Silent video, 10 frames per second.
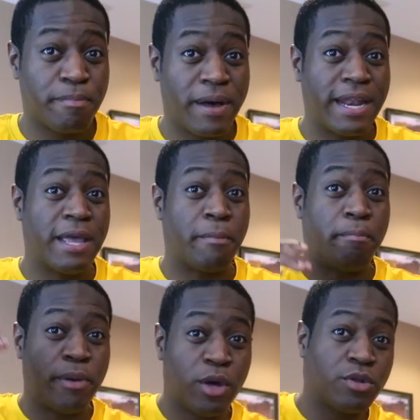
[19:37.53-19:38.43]
but
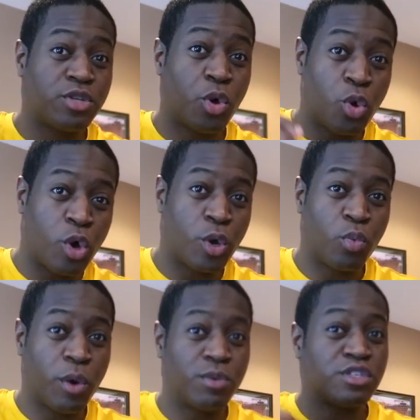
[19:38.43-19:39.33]
it built on
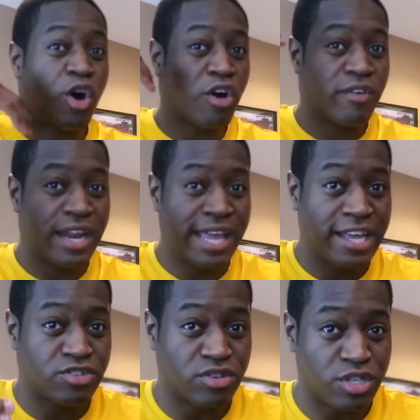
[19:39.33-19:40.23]
what was already
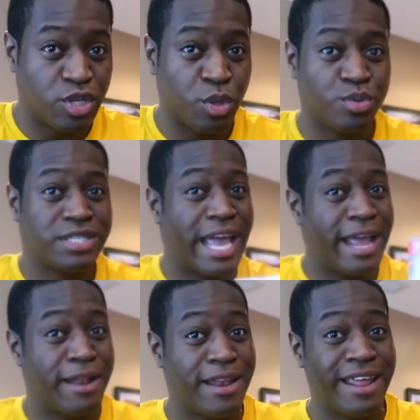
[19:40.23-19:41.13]
introduced
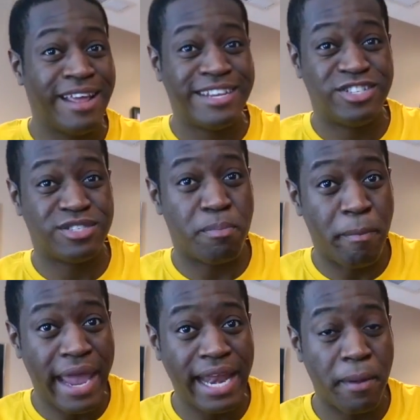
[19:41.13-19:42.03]
and just
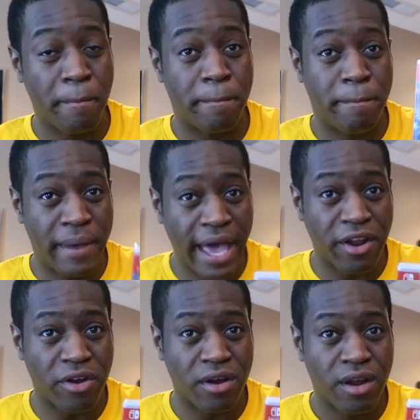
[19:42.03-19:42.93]
made it
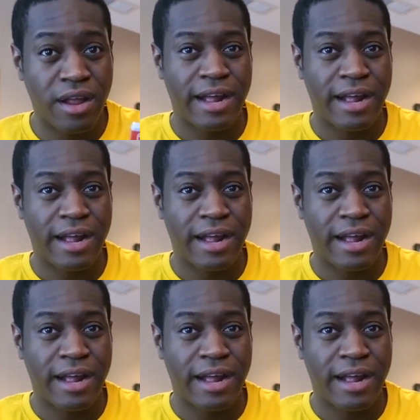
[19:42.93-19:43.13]
better.